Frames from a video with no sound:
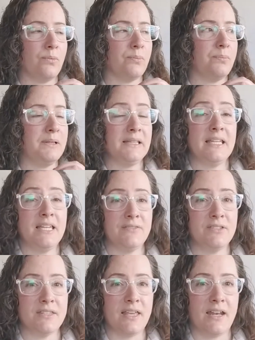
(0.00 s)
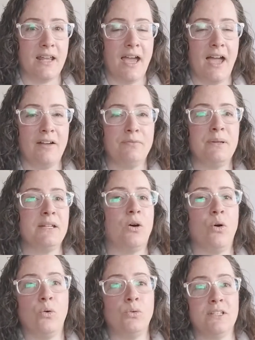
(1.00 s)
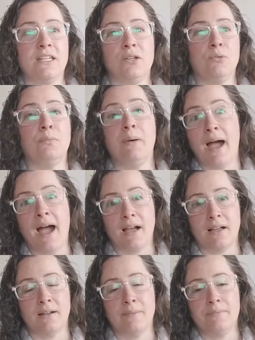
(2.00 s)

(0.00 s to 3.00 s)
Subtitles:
beliefs that have been holding you back.